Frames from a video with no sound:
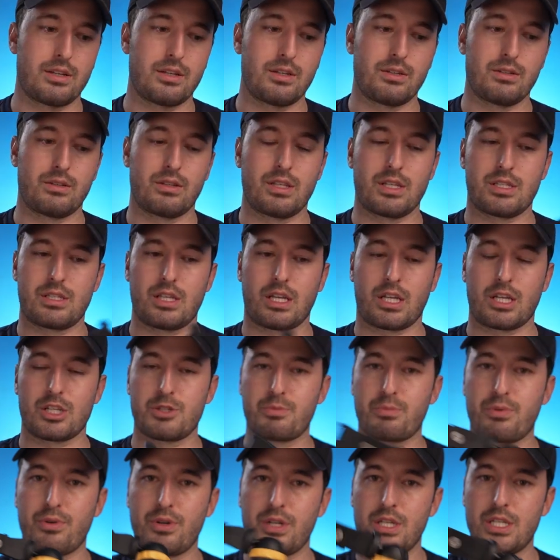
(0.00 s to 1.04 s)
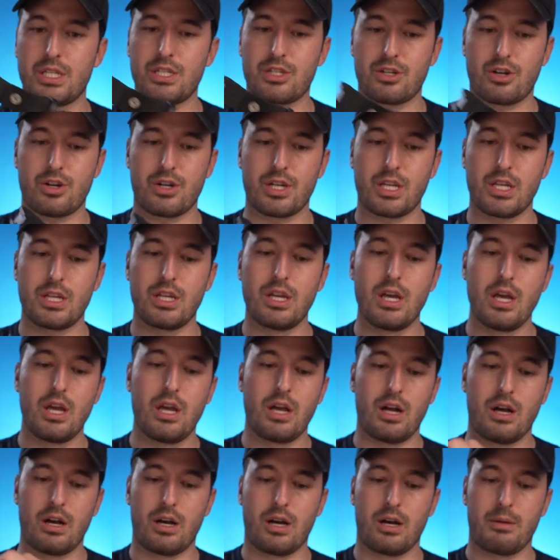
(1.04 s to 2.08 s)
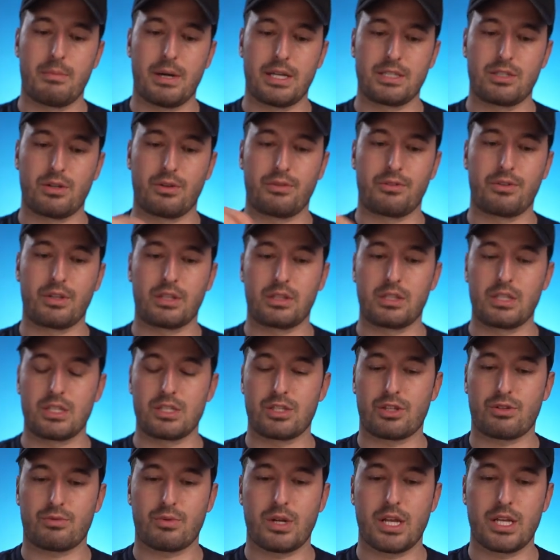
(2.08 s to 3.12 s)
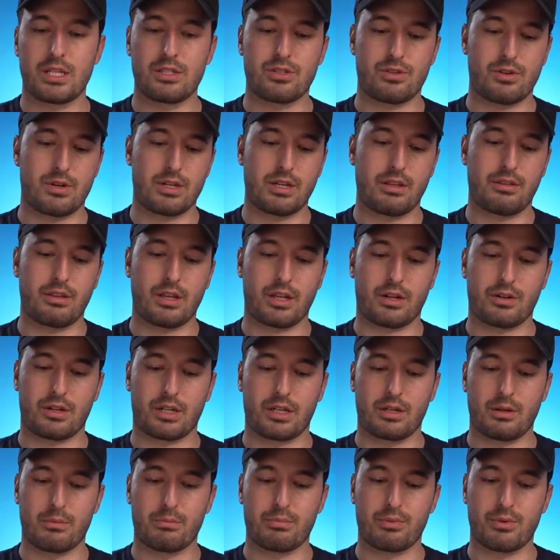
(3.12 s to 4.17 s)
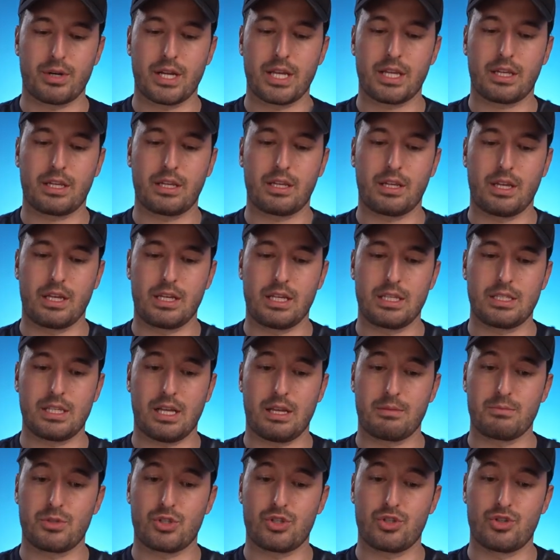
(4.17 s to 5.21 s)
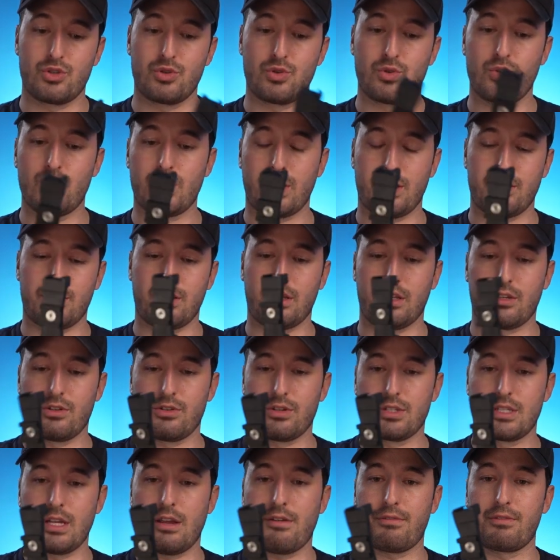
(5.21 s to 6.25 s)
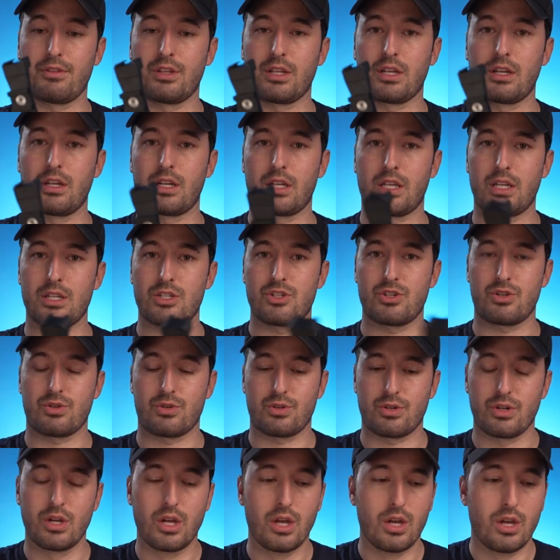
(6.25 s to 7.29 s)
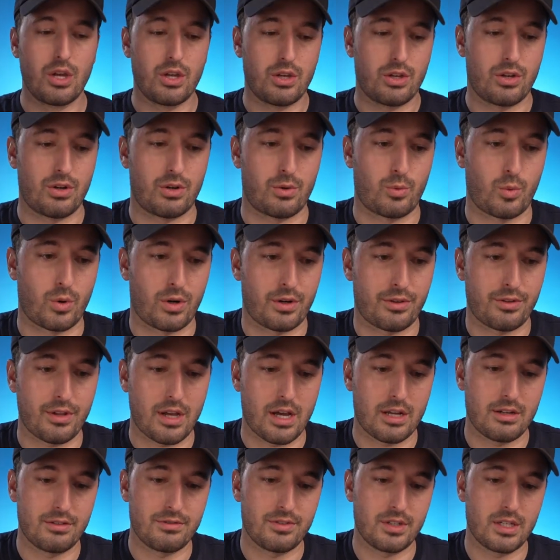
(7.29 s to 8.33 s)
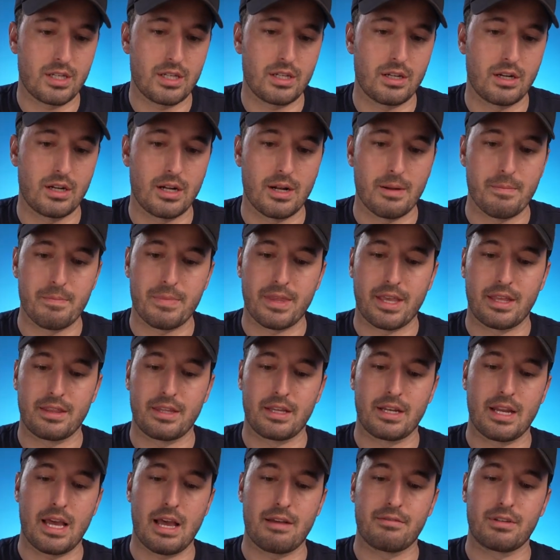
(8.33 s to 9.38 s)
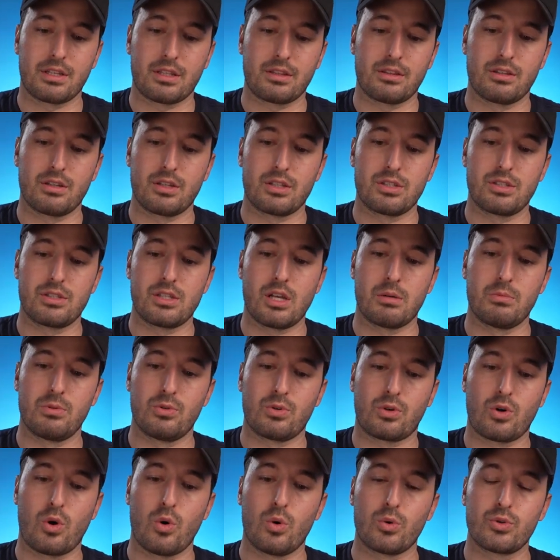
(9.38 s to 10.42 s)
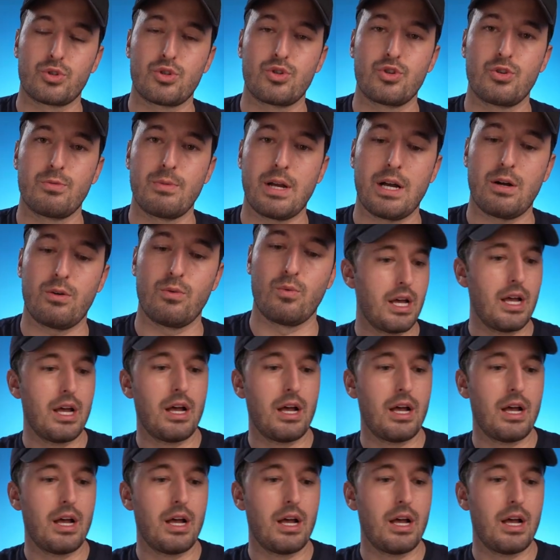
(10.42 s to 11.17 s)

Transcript: you this thing is pretty sturdy. I don't think these threads or anything are going to break anytime soon. I think you're definitely going to get your worth out of it. And then having the double cold shoe mount.